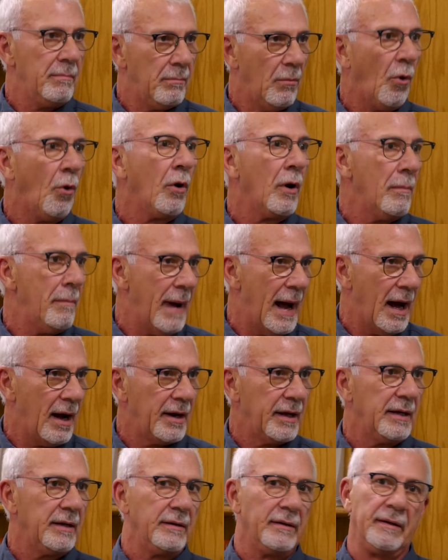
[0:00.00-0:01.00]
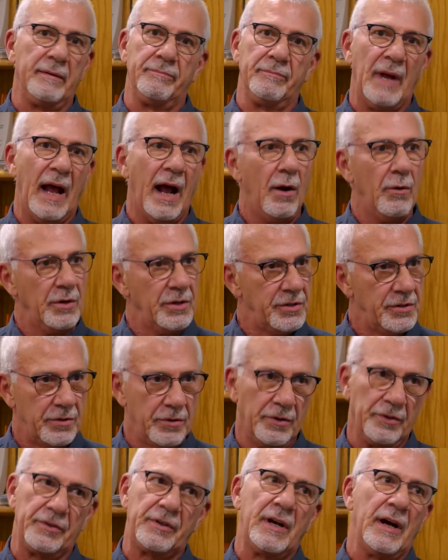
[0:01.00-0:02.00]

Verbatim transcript: more about it and how insurance